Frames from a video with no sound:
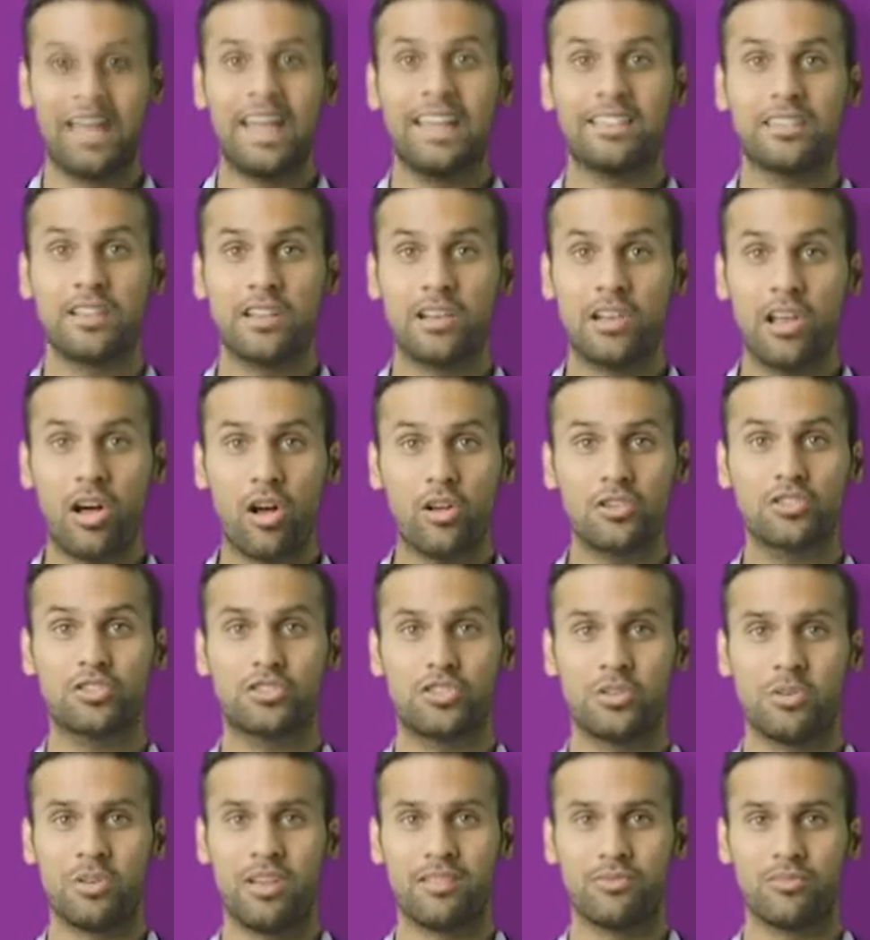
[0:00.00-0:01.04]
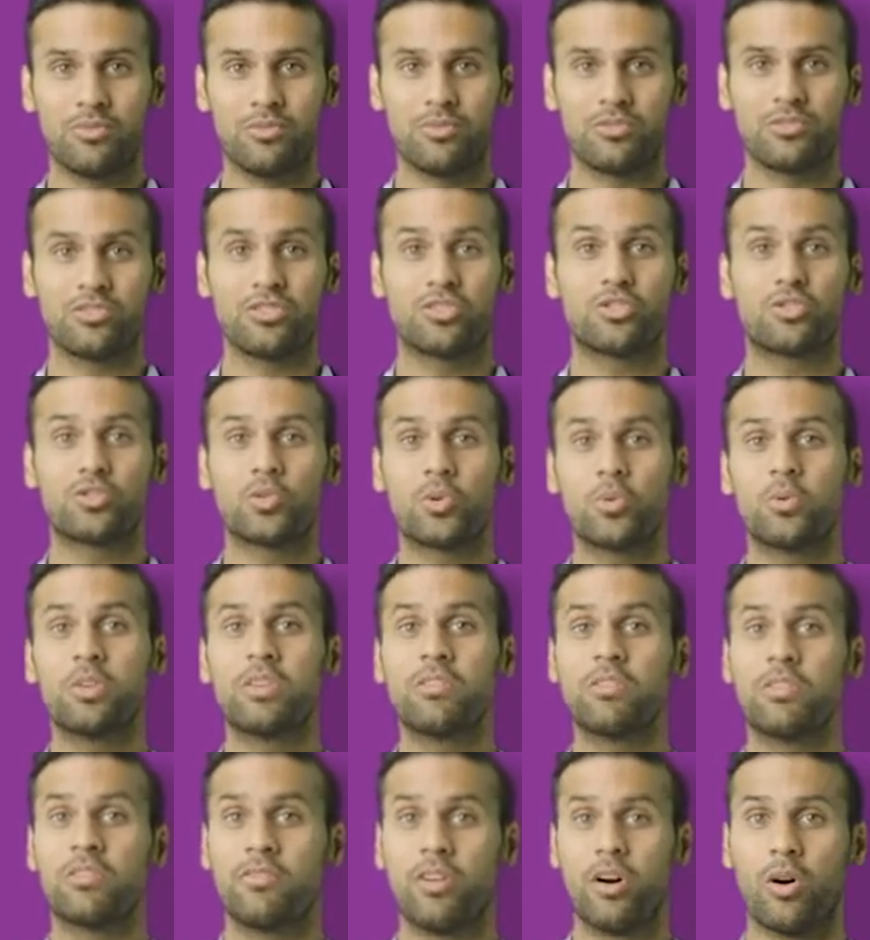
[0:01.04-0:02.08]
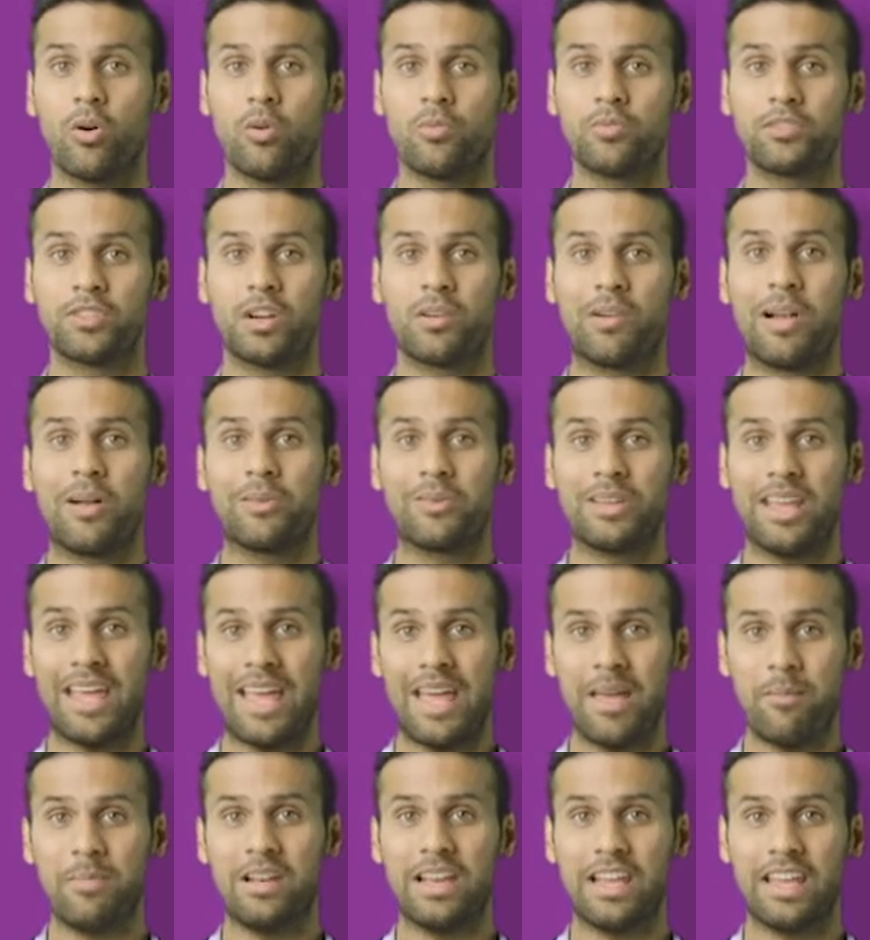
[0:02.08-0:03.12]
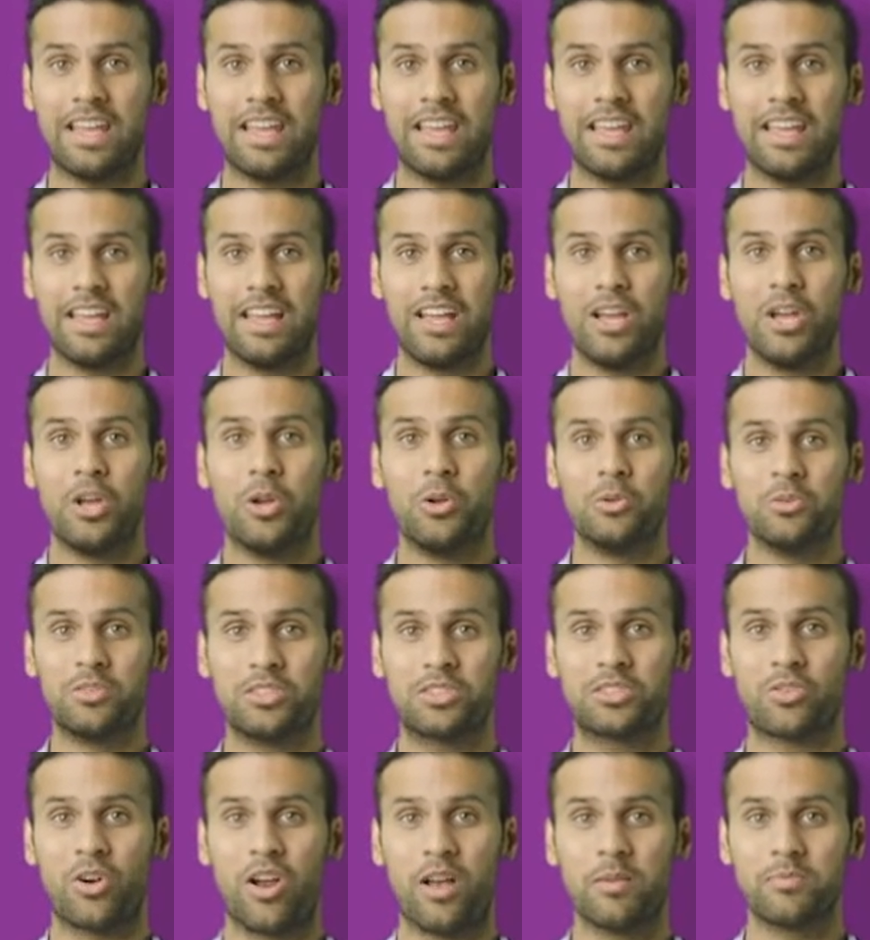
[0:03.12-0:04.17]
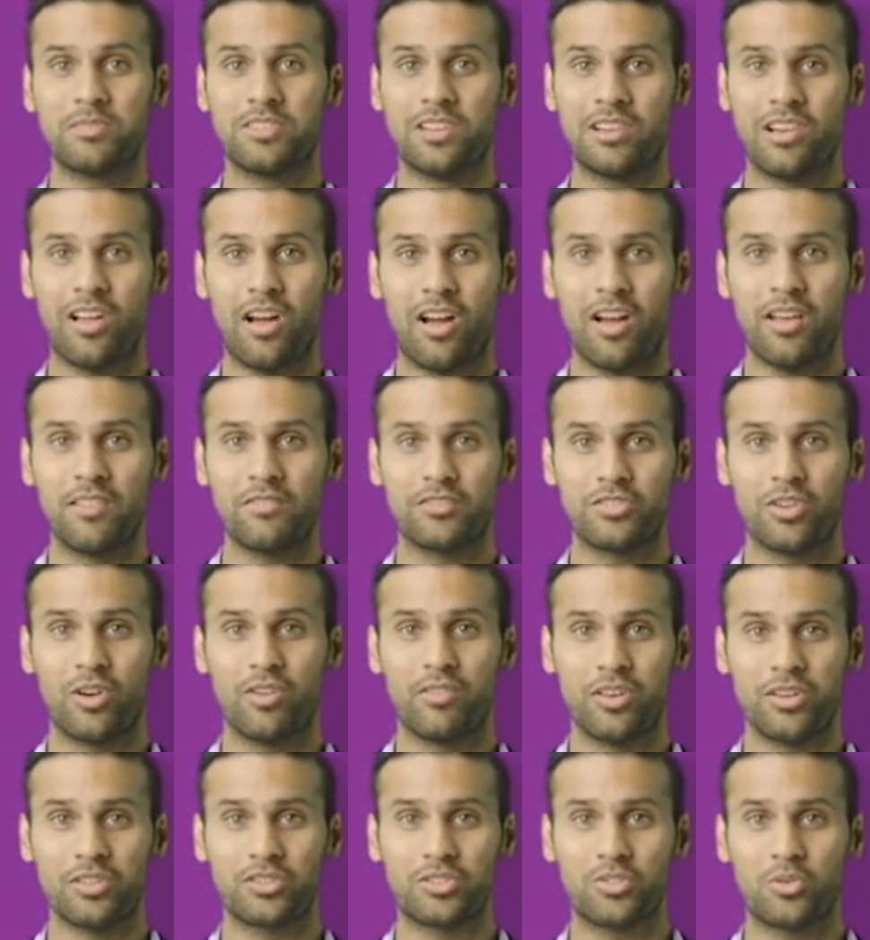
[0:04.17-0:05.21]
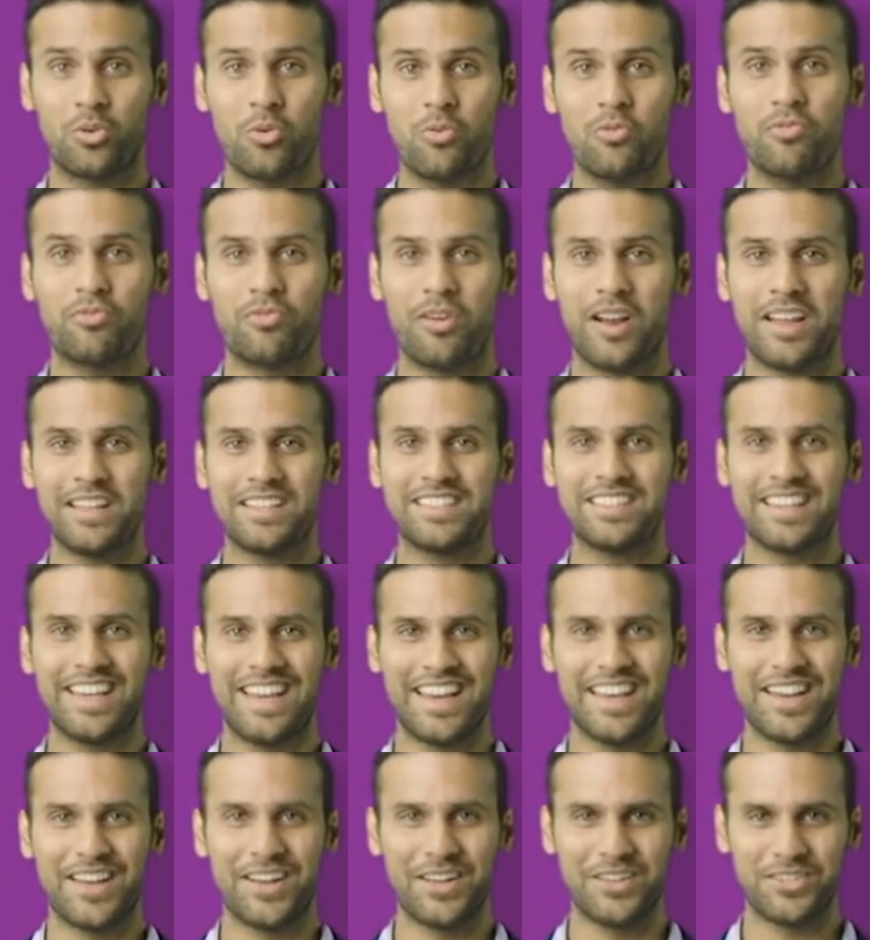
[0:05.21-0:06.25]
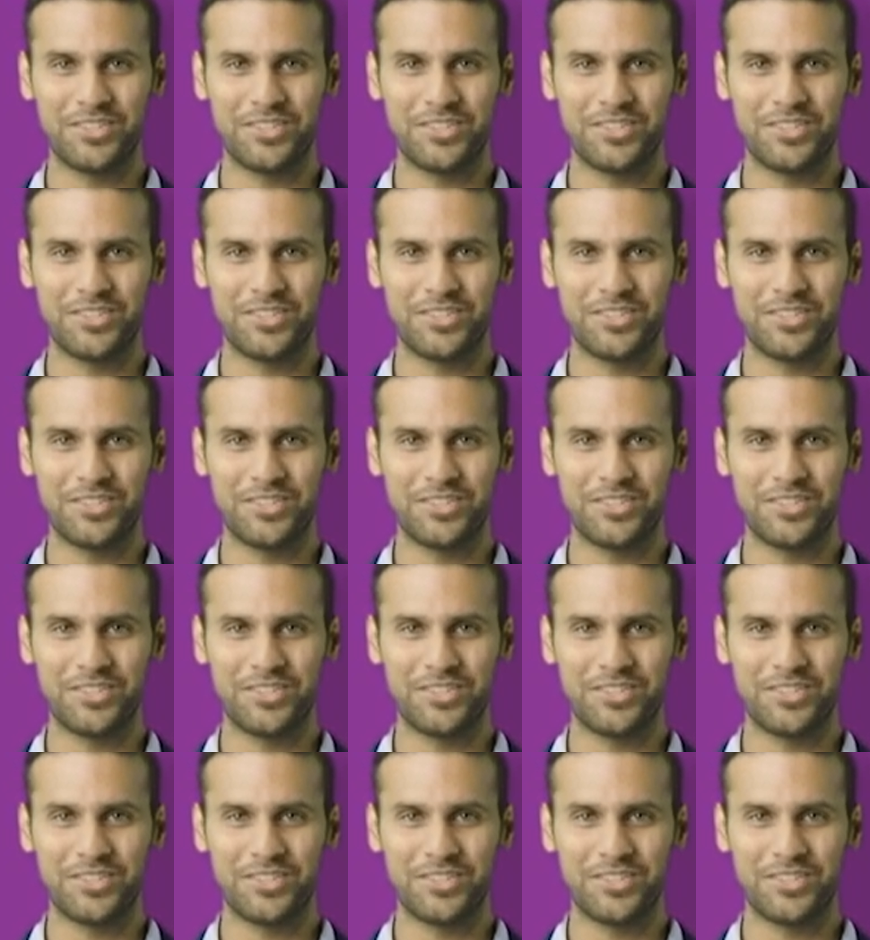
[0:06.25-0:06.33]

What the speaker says: In the last 2 levels, the story revolves around Emily, who describes the lives of her school friends in her